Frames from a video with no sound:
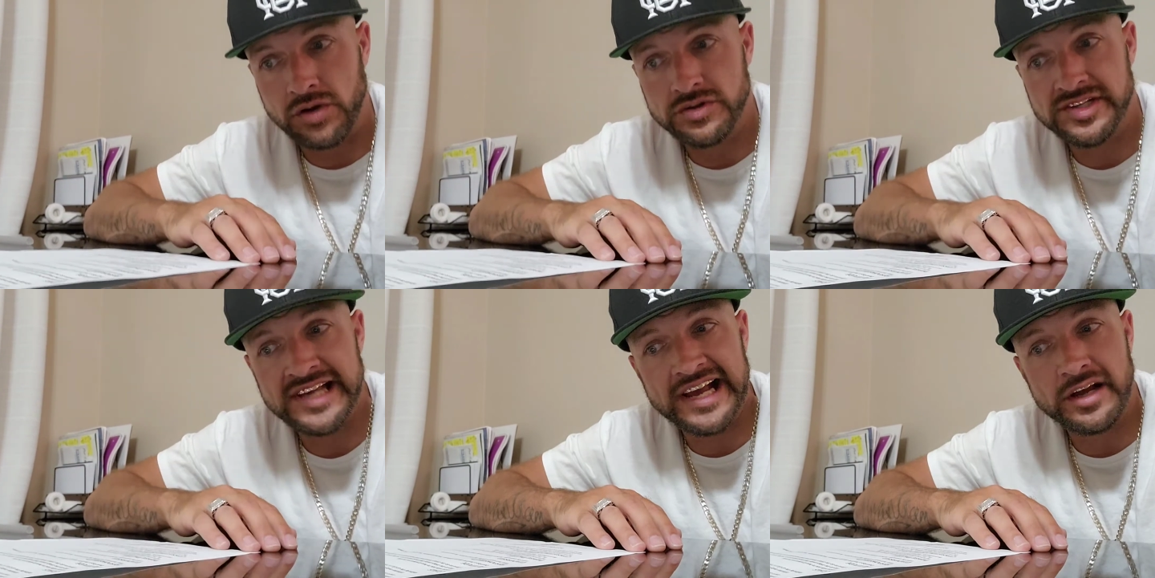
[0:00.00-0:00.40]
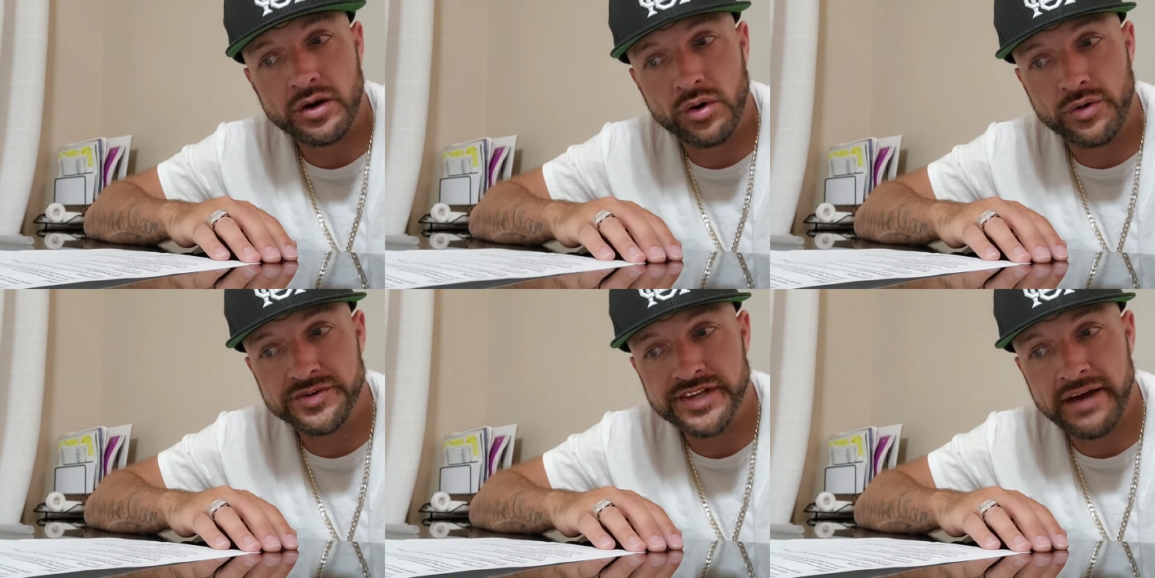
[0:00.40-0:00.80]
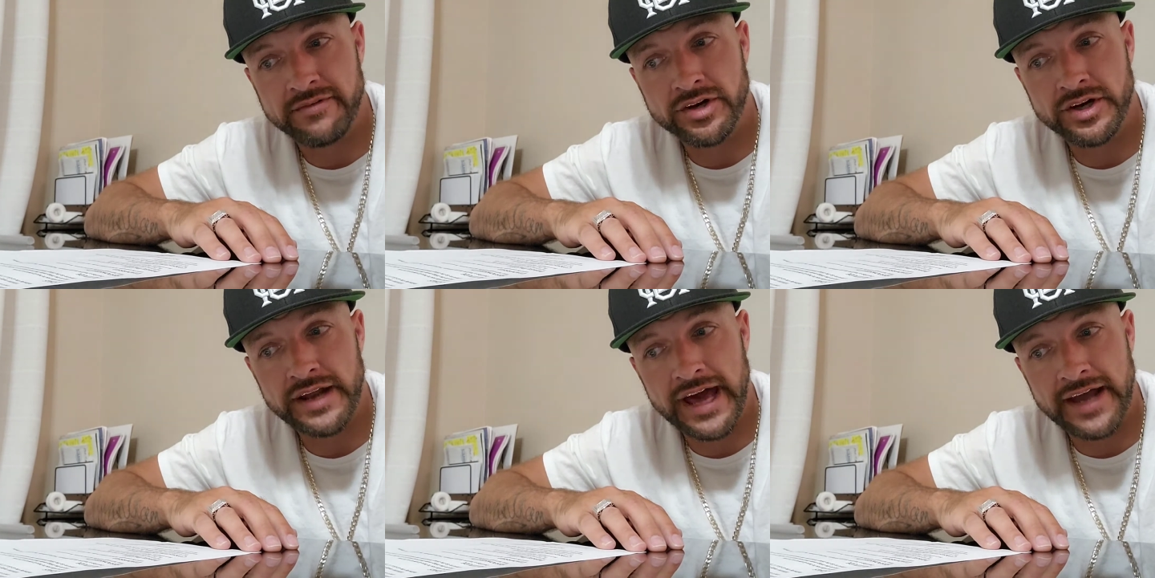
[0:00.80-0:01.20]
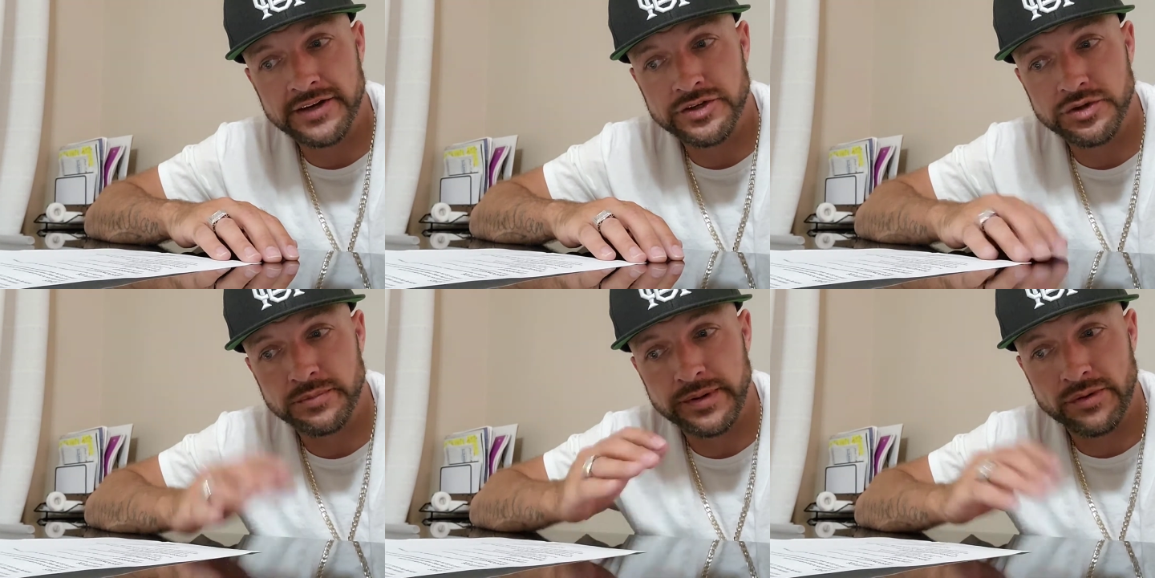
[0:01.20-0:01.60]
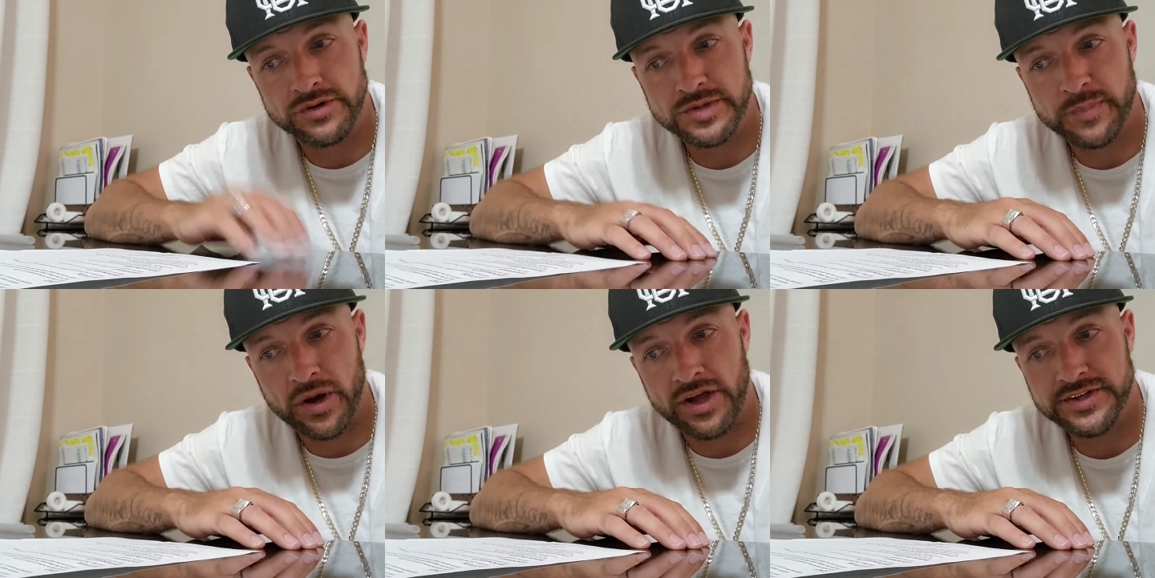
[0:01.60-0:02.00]
set goals, have a good attitude, be
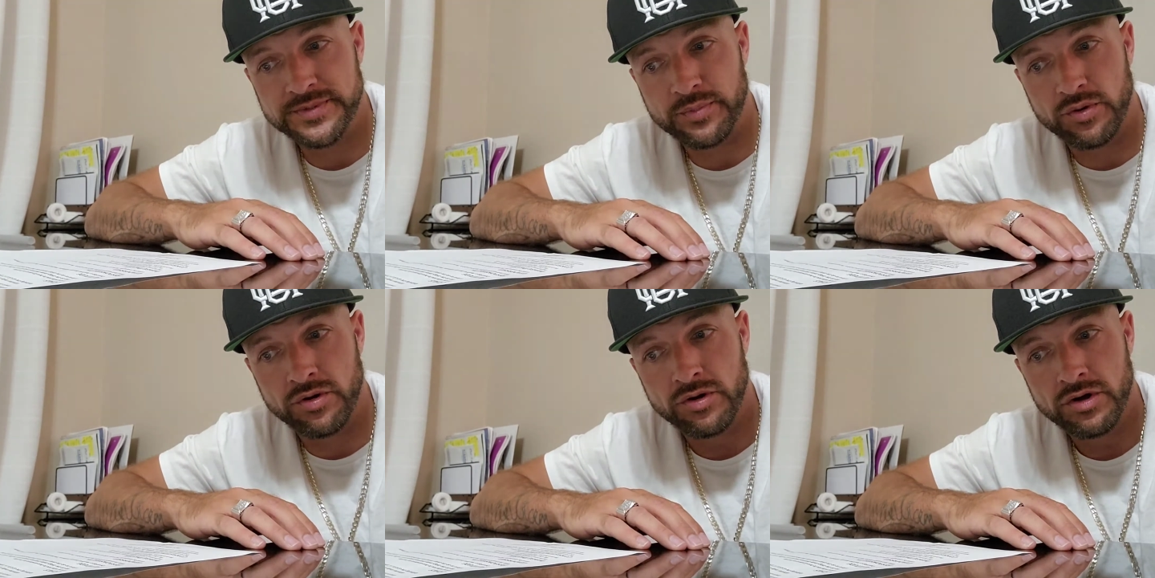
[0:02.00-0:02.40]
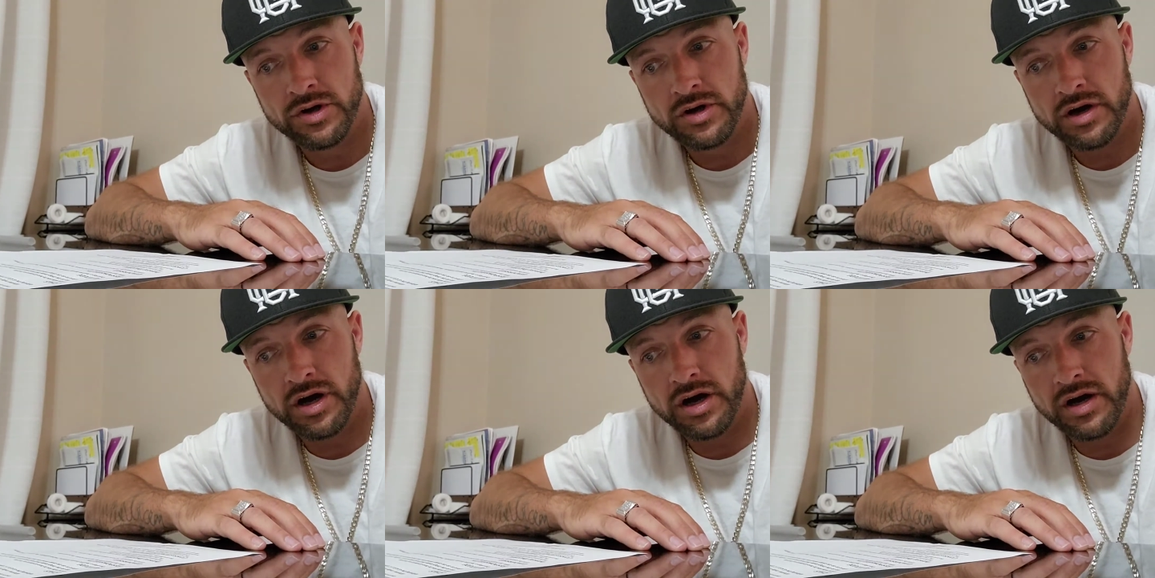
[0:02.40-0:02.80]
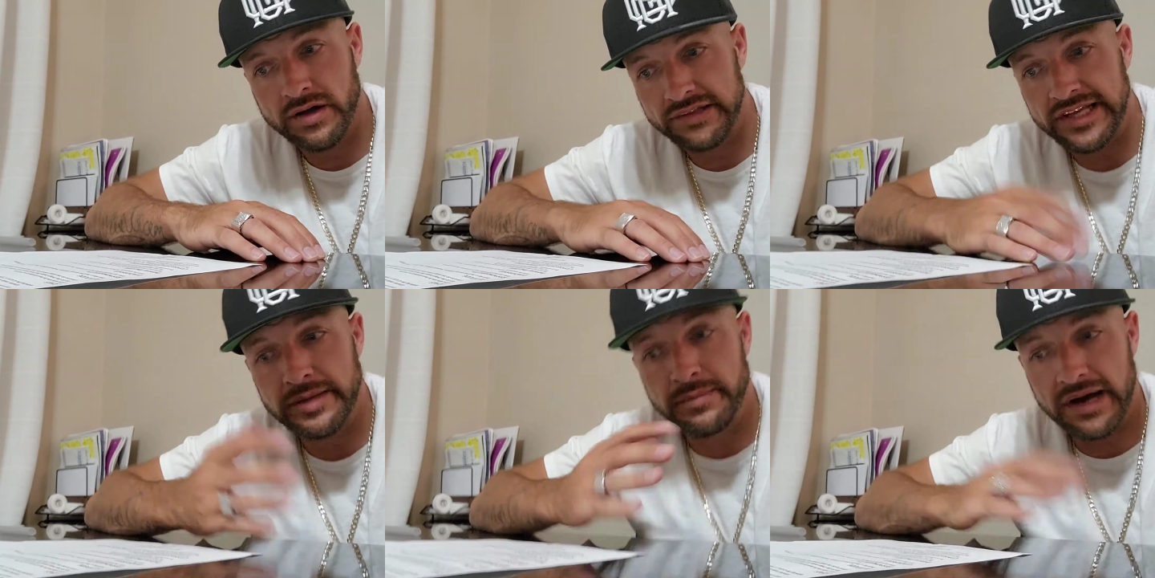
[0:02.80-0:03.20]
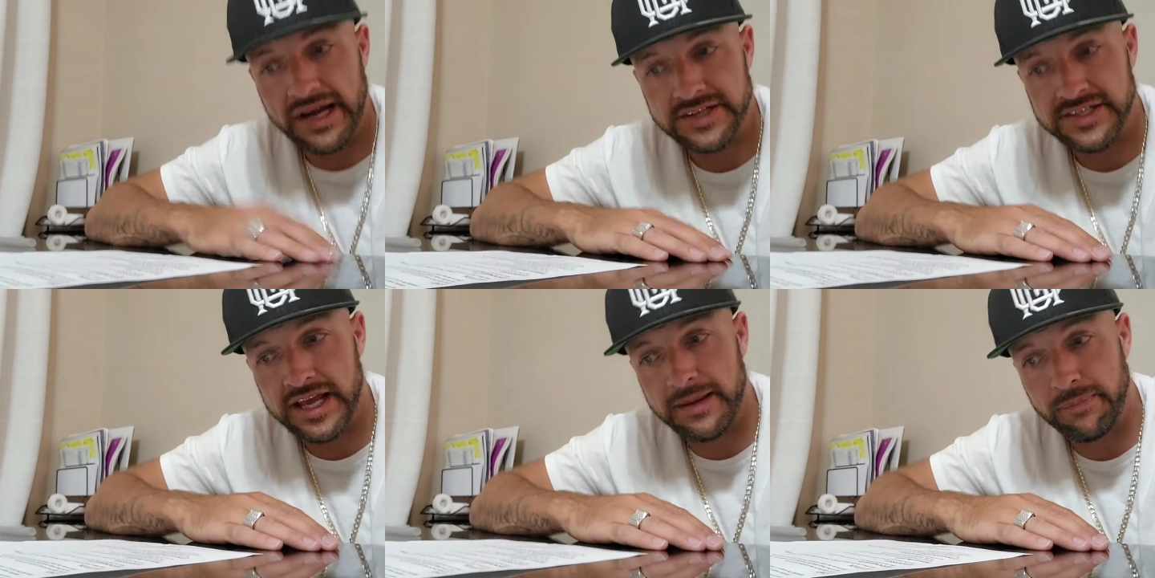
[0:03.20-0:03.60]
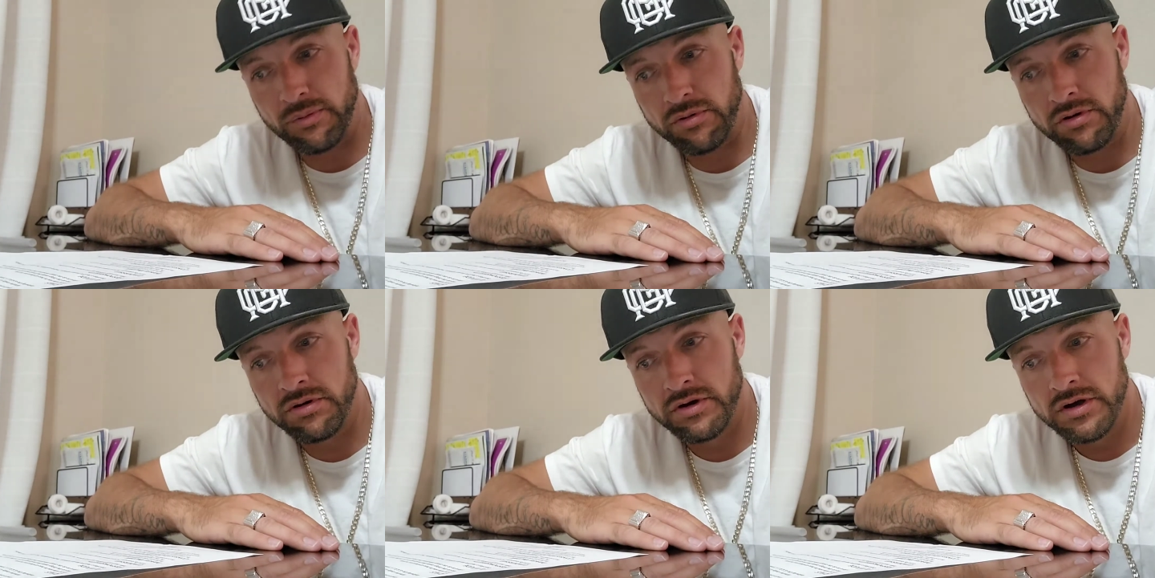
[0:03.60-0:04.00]
responsible, lead by
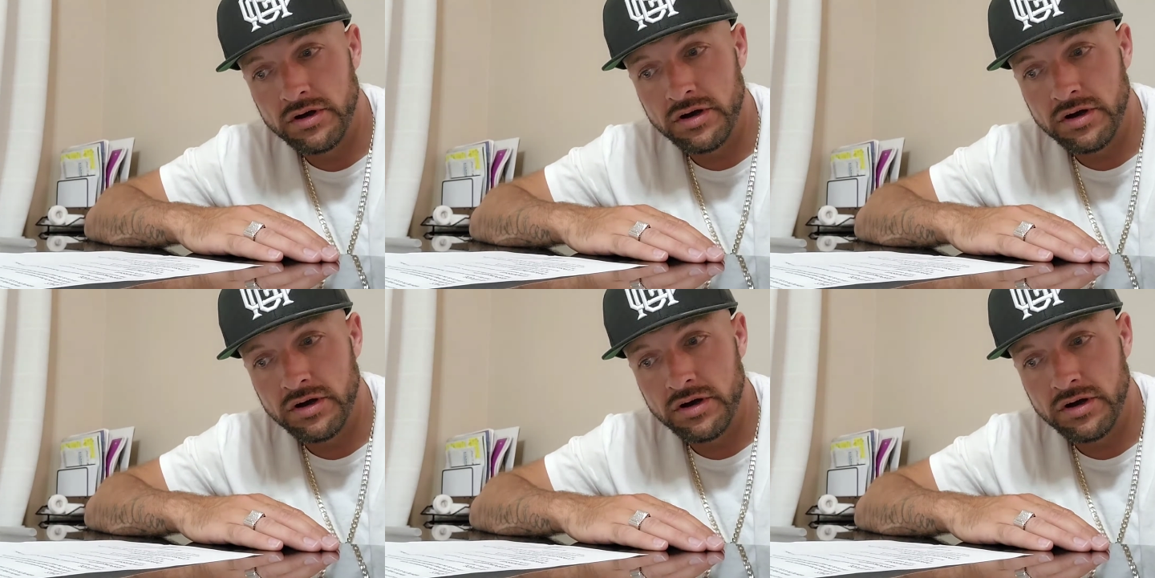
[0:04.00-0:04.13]
example,